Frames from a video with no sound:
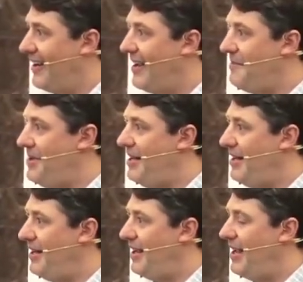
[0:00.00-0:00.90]
Amen?
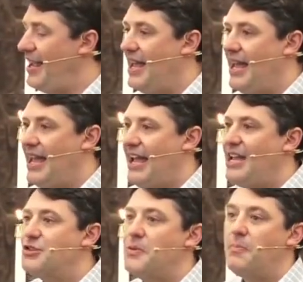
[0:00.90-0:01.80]

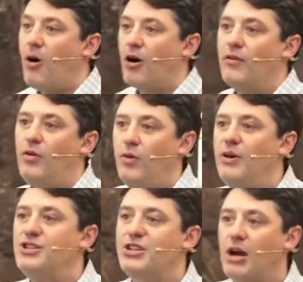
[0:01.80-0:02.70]
It should be part of what
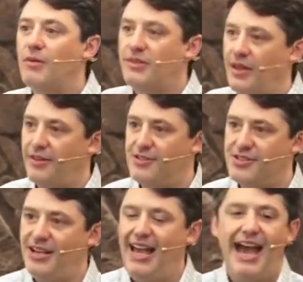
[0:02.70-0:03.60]
we share with others.